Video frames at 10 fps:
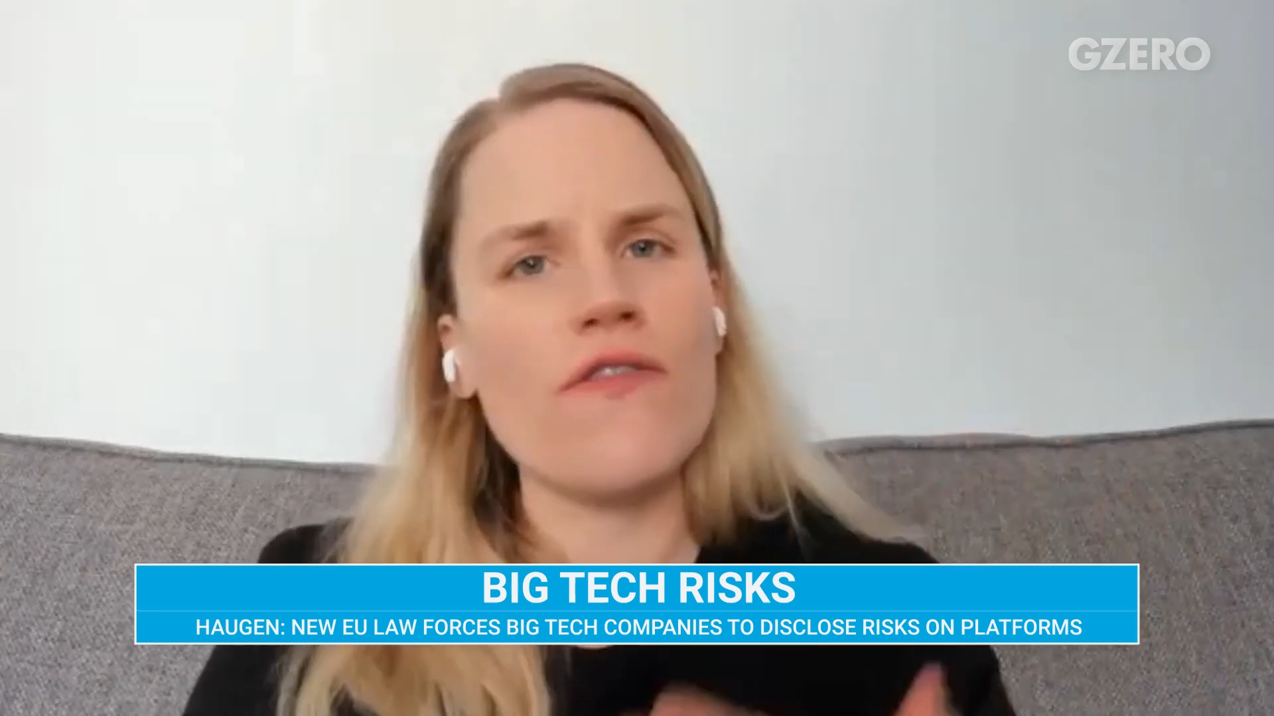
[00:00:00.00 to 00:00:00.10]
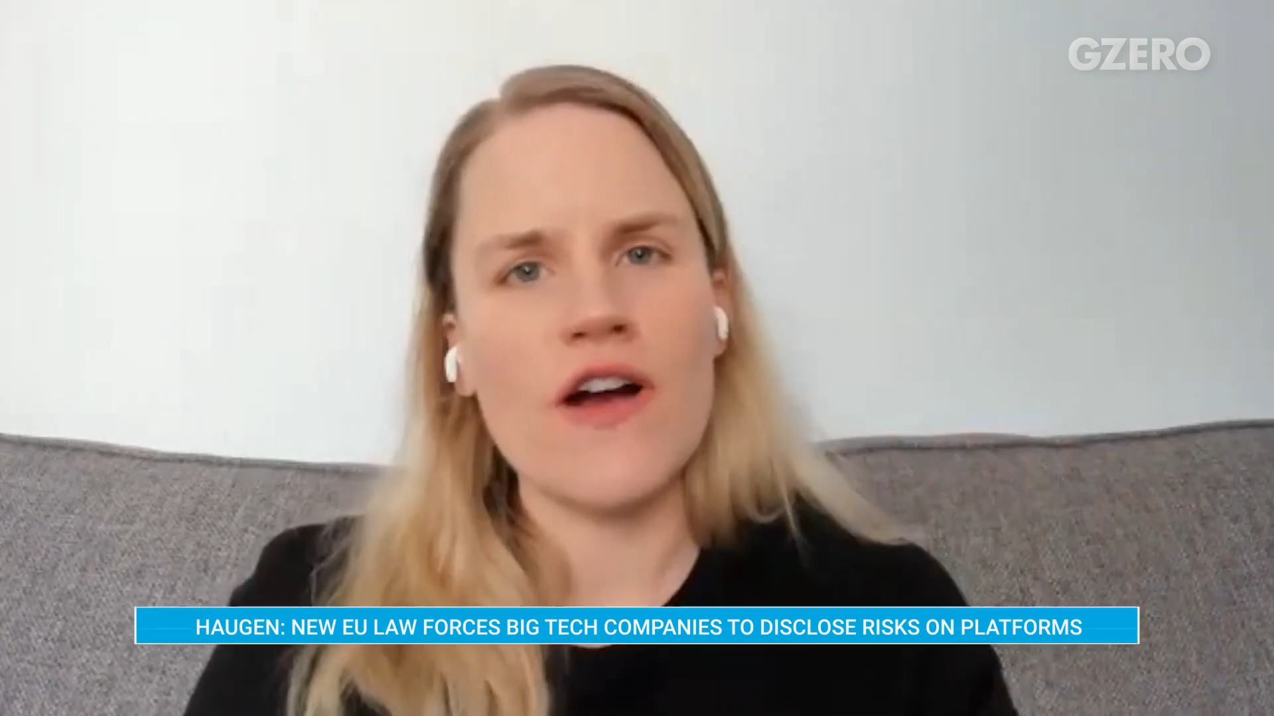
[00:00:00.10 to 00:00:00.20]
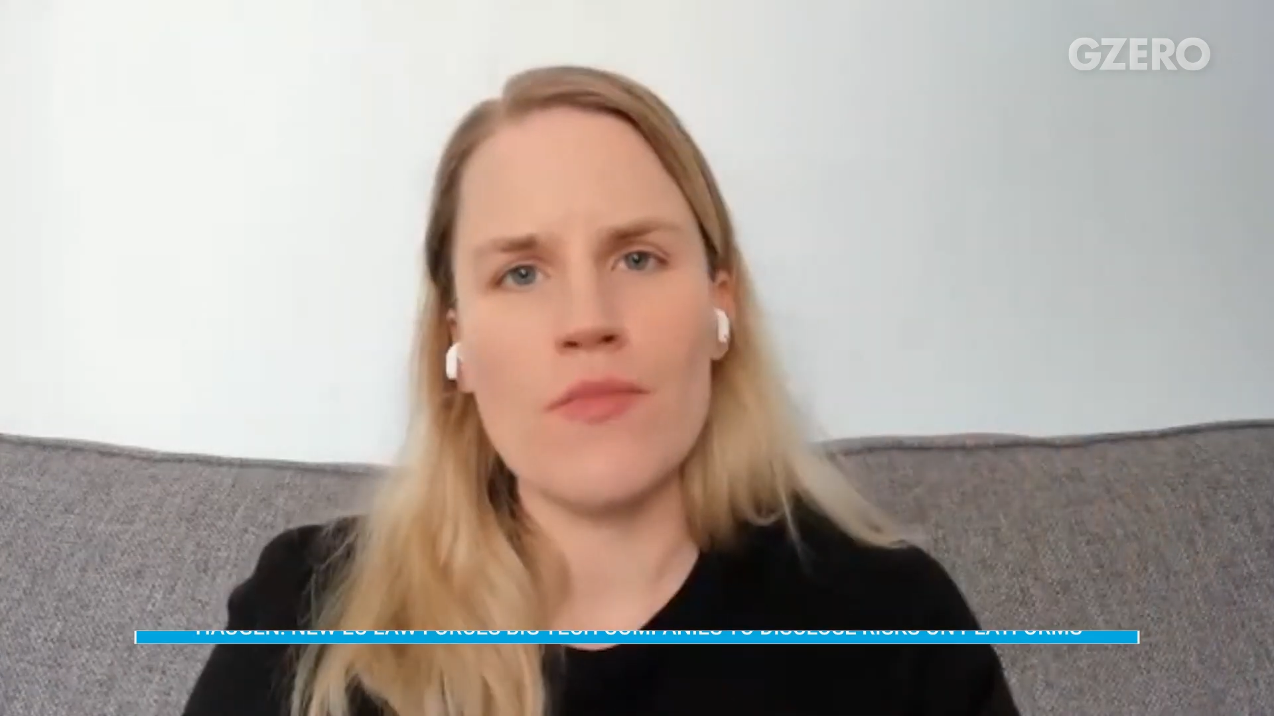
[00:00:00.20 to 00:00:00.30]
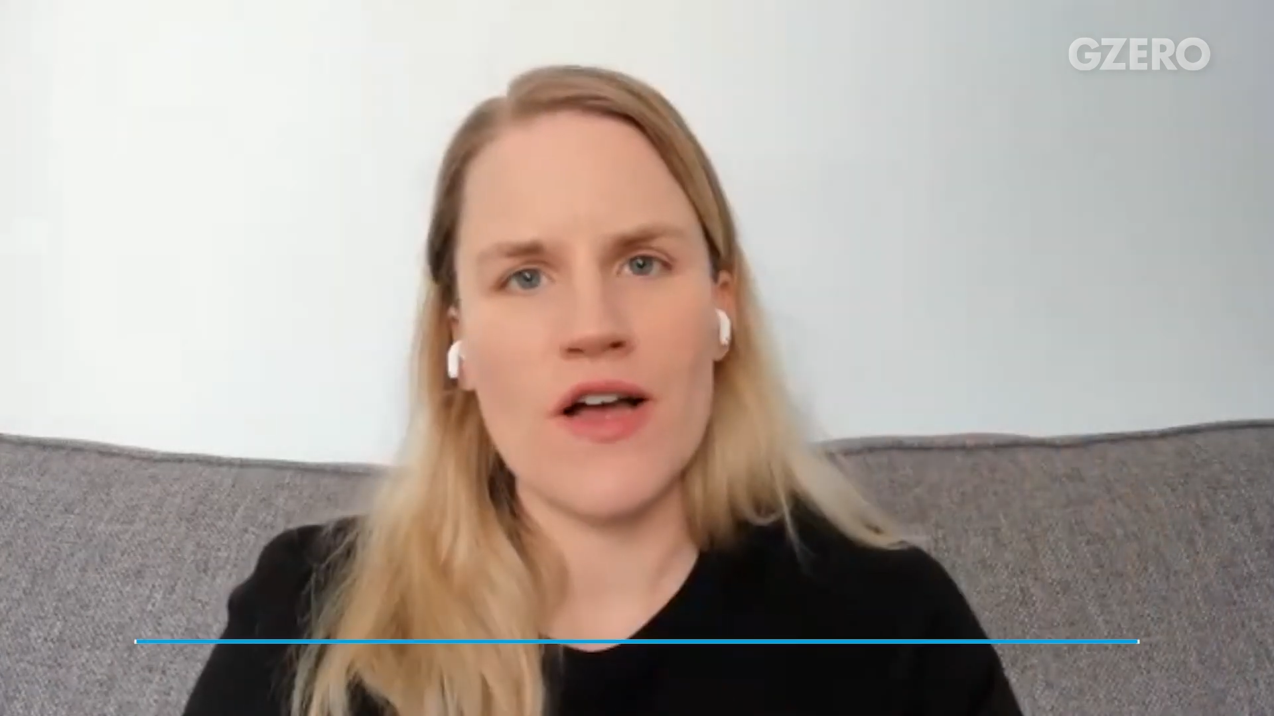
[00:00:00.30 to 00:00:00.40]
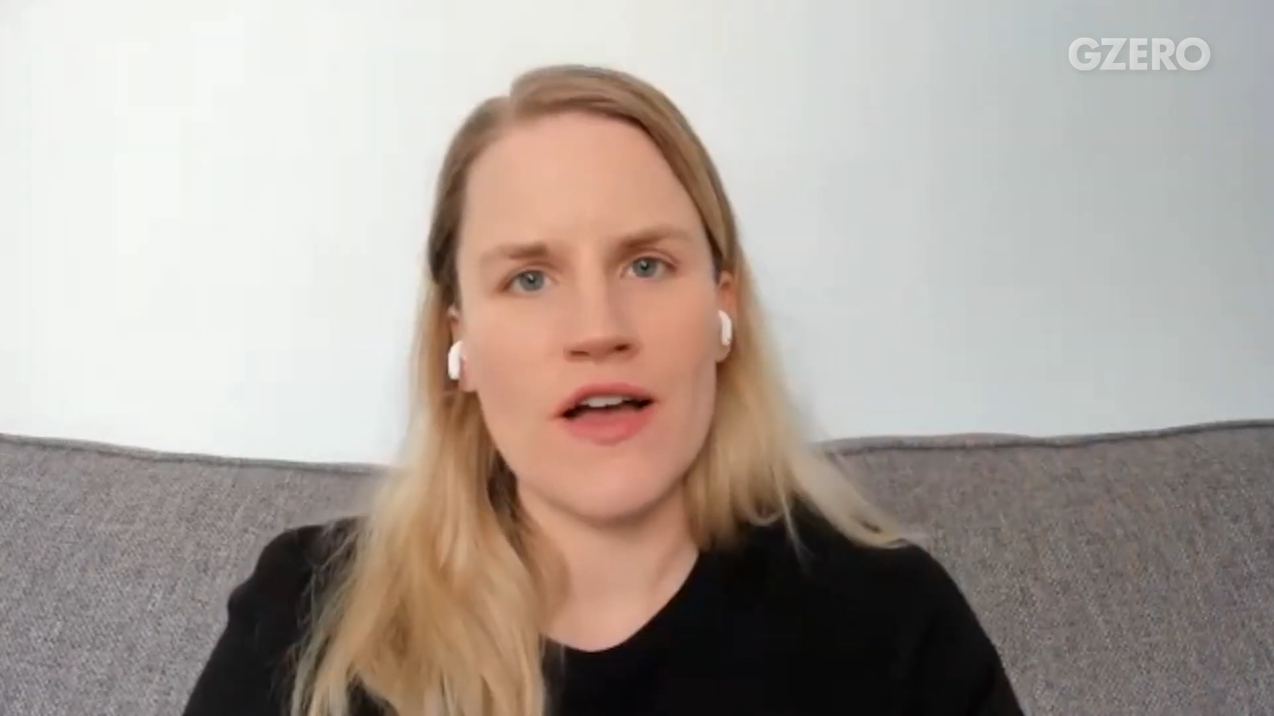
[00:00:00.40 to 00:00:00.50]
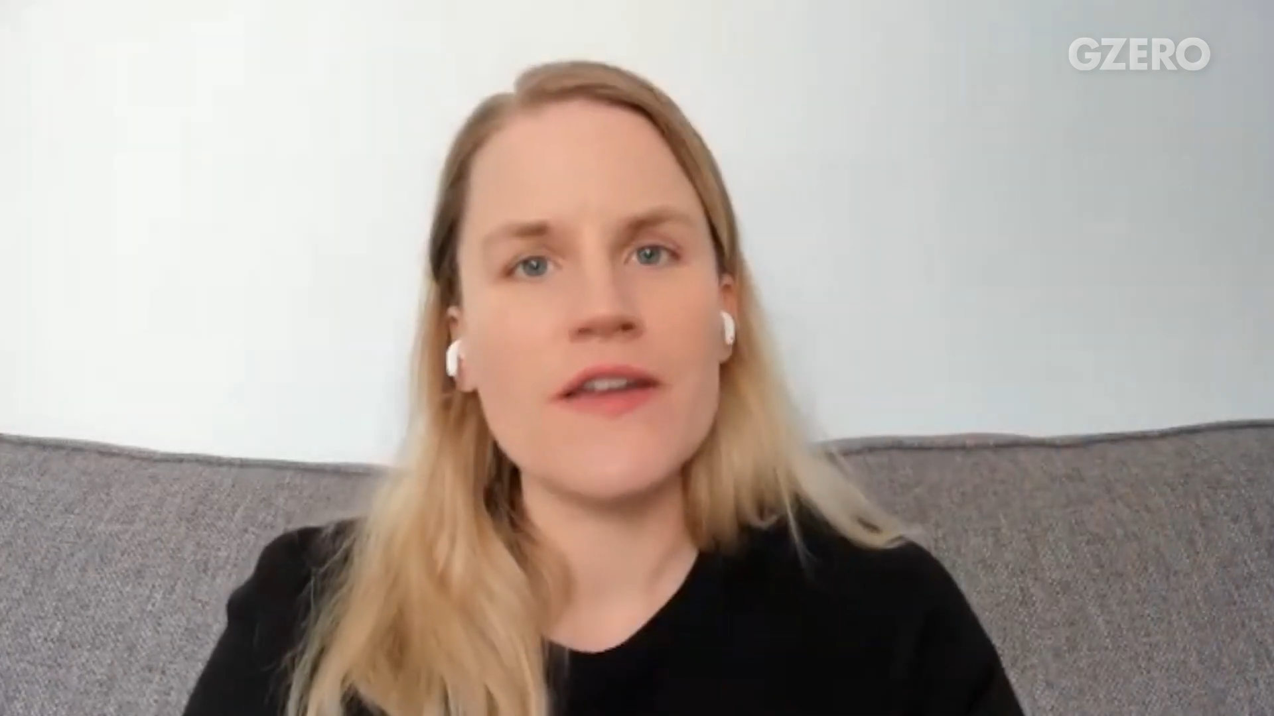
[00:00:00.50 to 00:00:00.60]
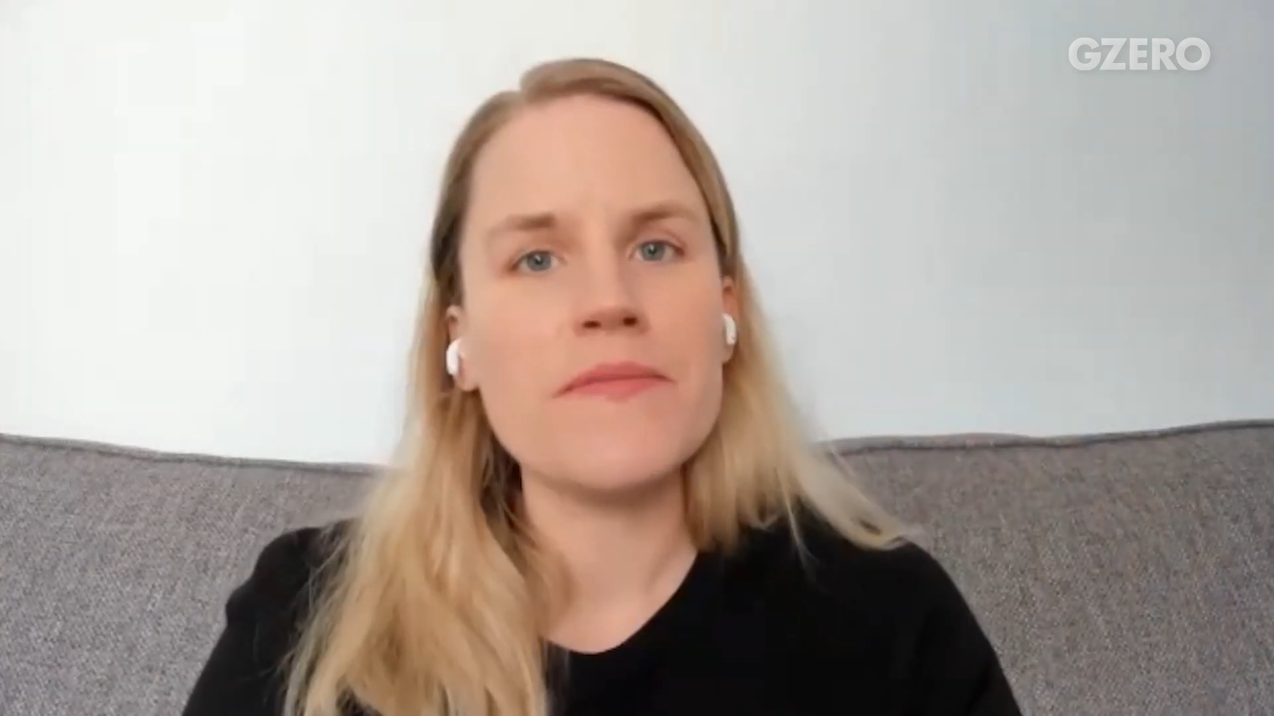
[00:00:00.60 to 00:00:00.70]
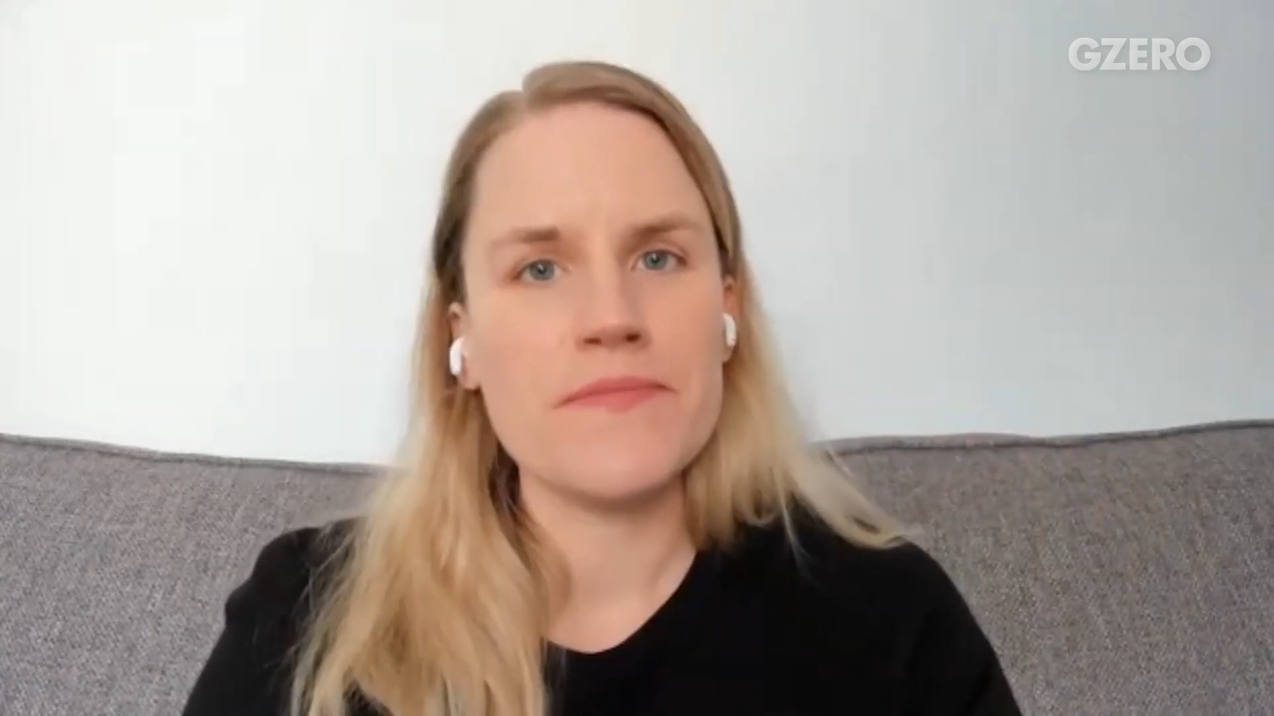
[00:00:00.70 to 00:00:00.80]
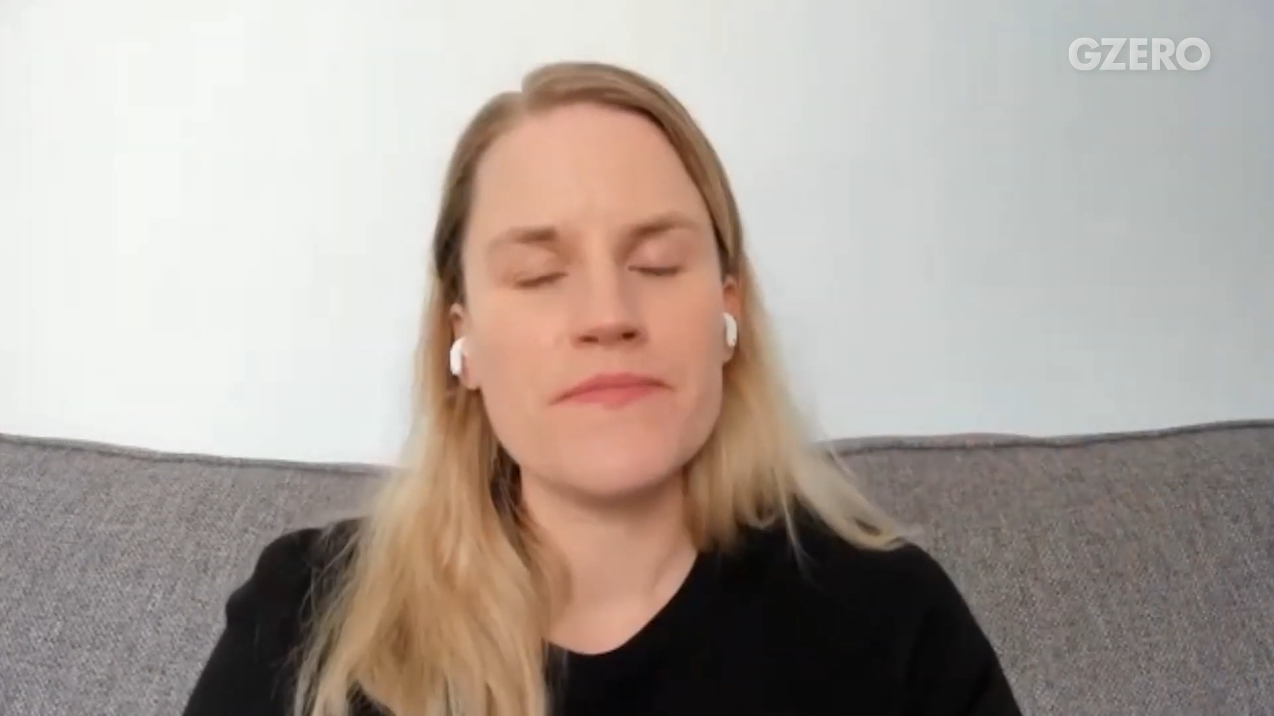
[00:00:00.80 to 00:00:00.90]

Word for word: far behind.